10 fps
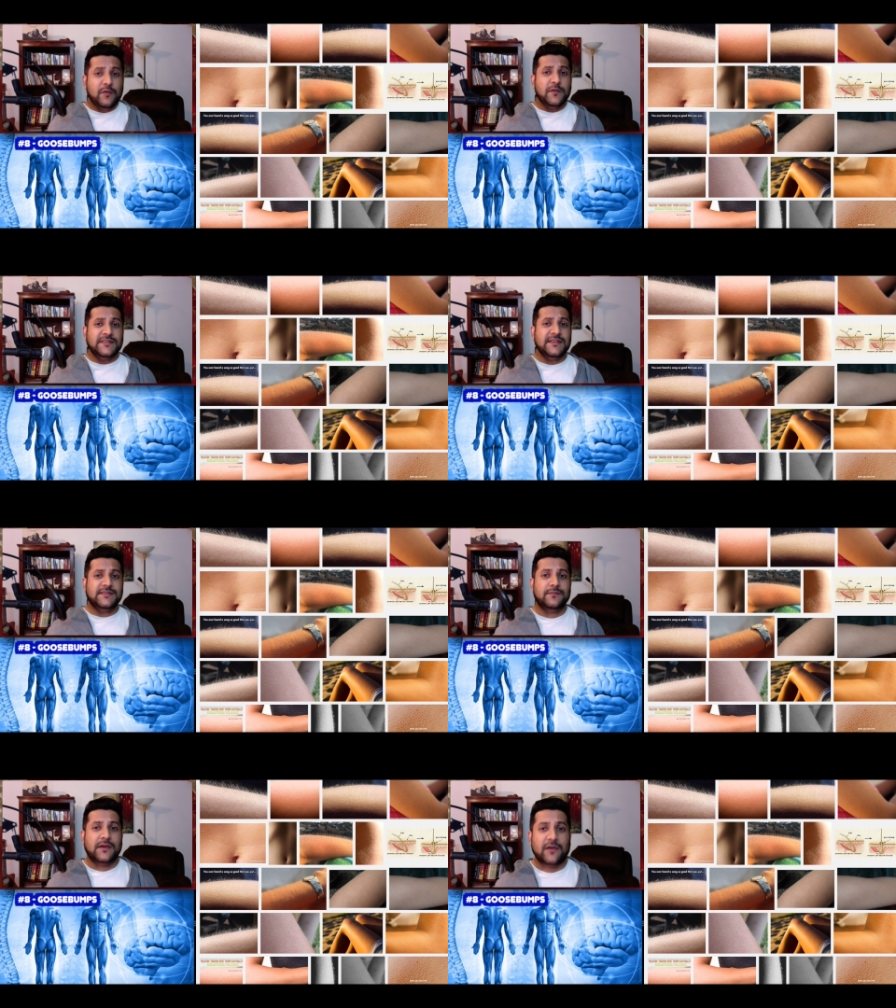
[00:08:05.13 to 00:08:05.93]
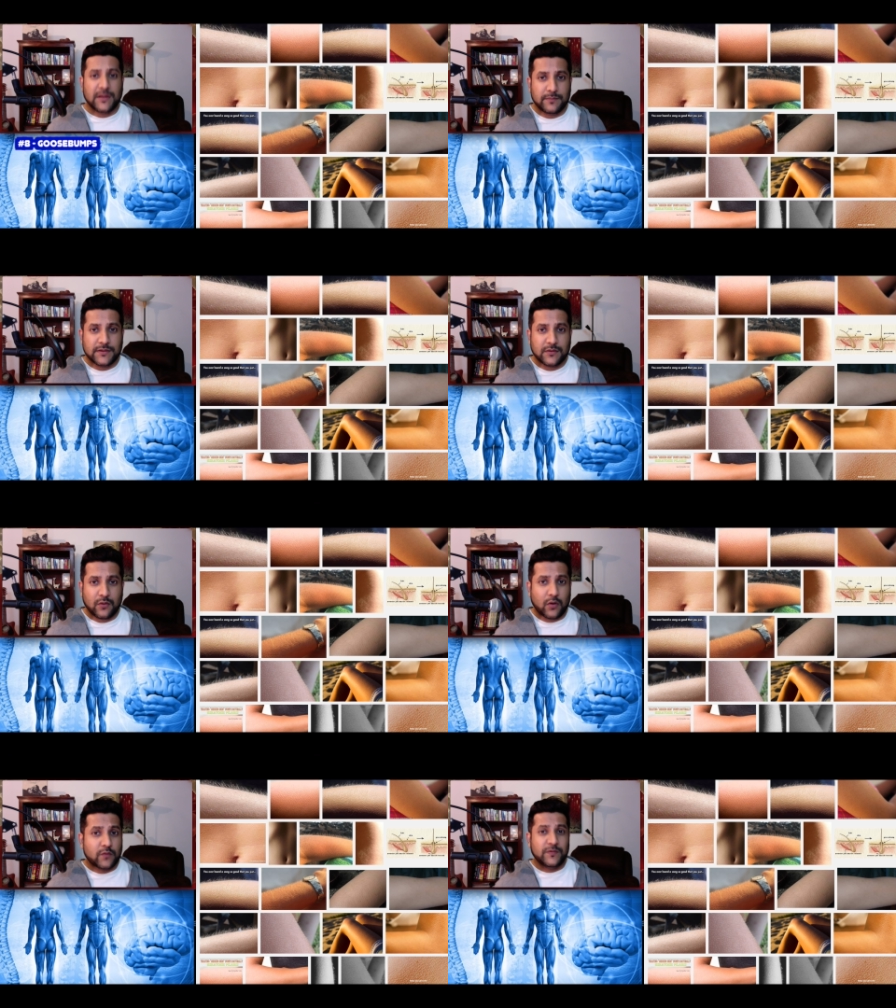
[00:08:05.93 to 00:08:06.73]
we see something creepy
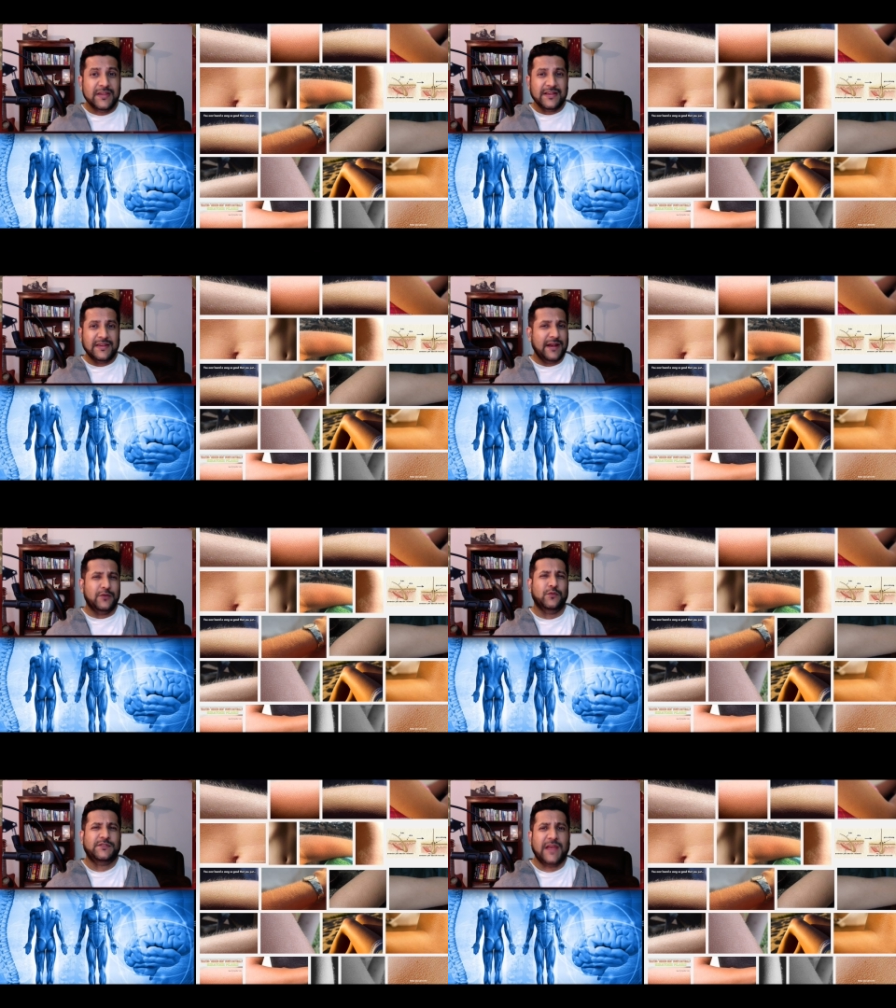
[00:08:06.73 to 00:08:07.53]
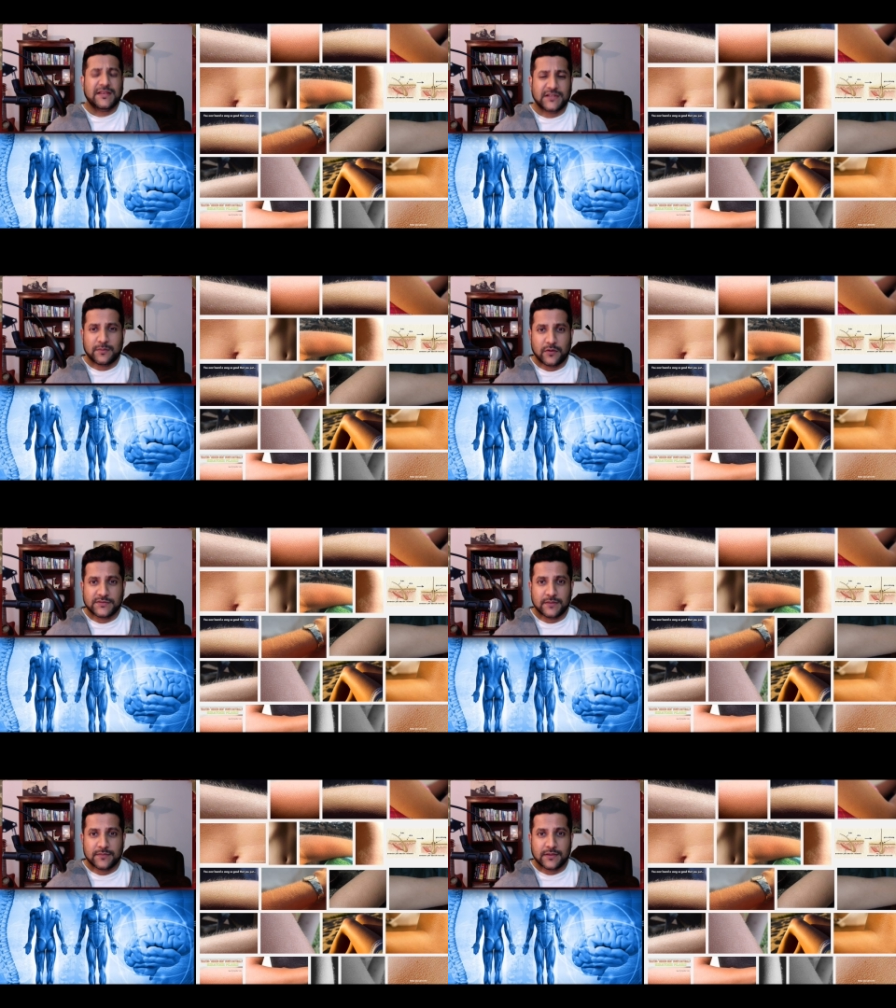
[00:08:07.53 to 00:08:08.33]
or we get nostalgic about
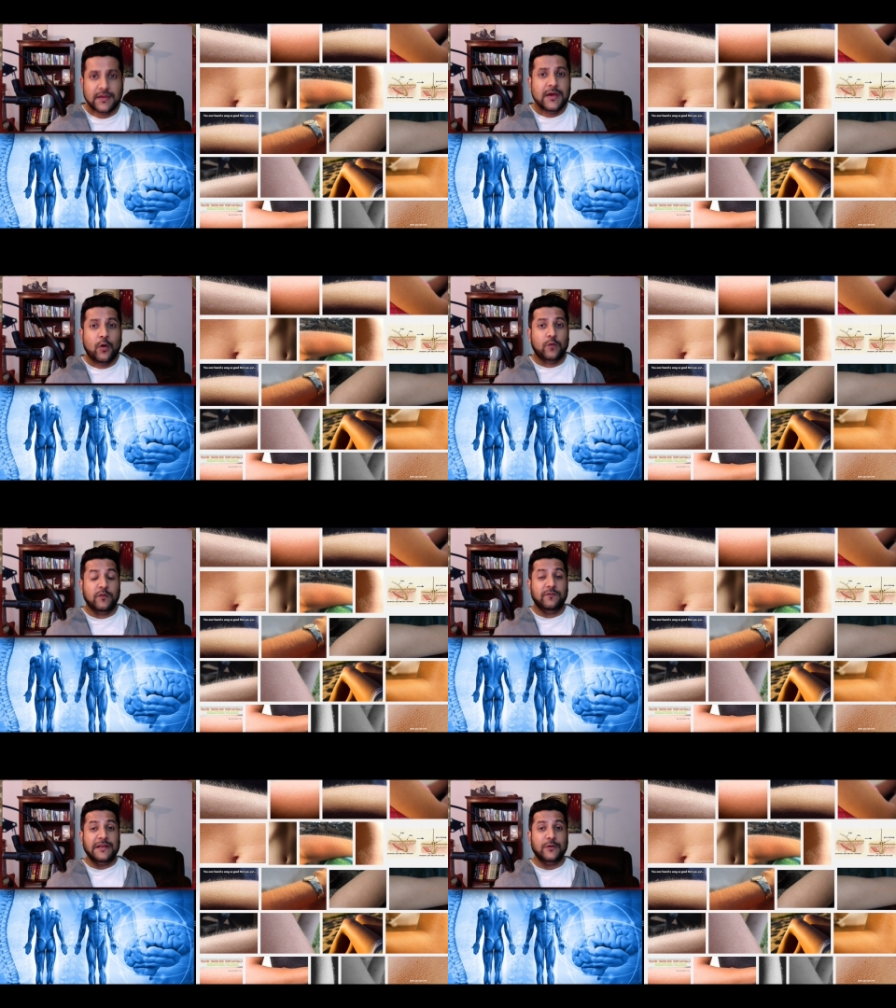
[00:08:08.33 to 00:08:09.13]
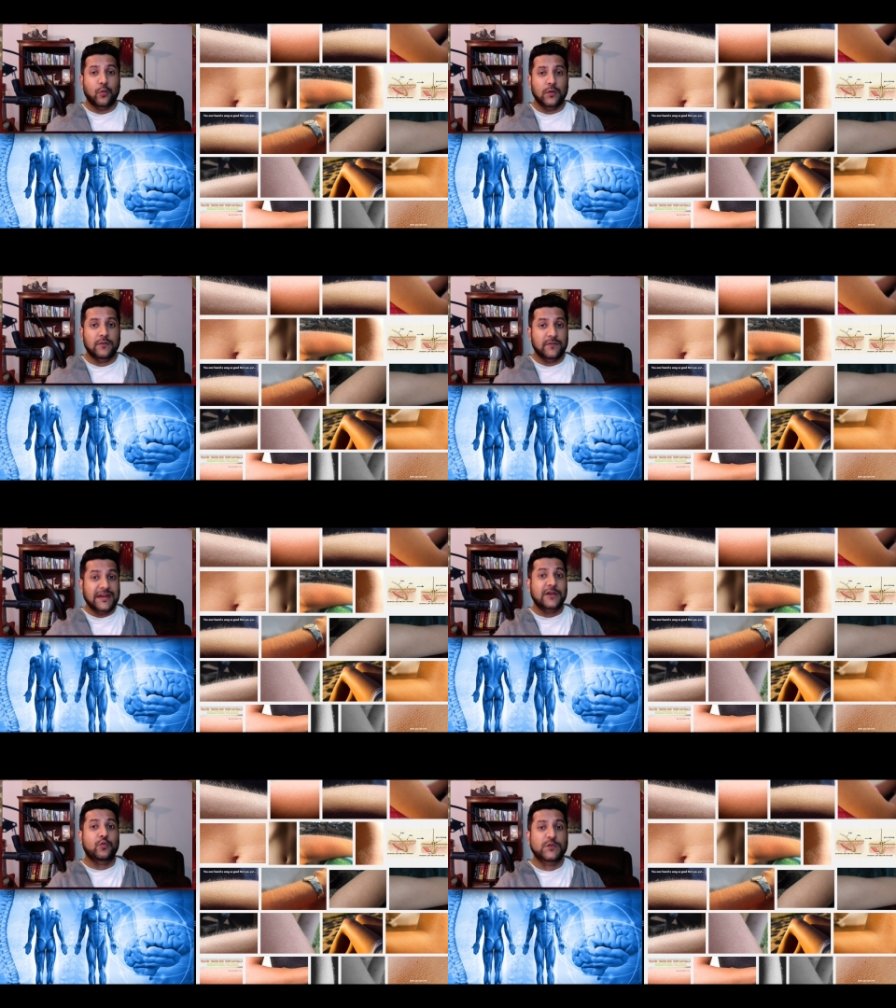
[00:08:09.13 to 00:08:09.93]
something or we feel cold, we
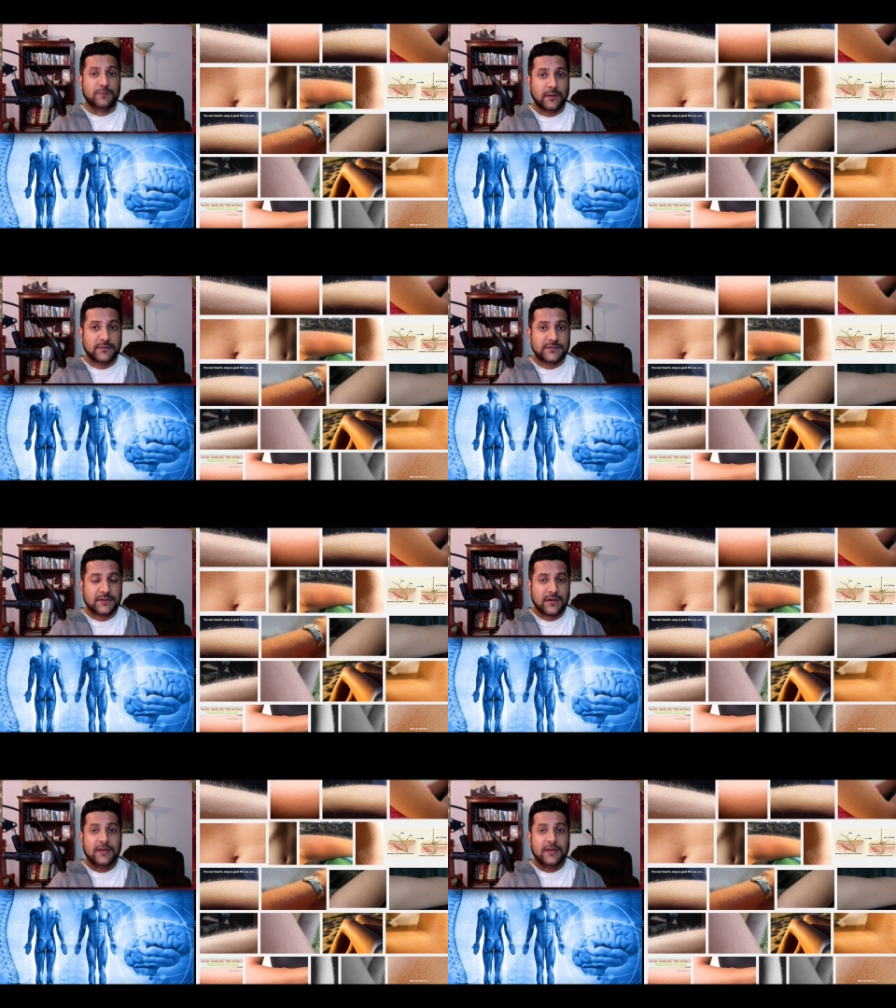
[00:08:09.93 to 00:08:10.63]
get goosebumps.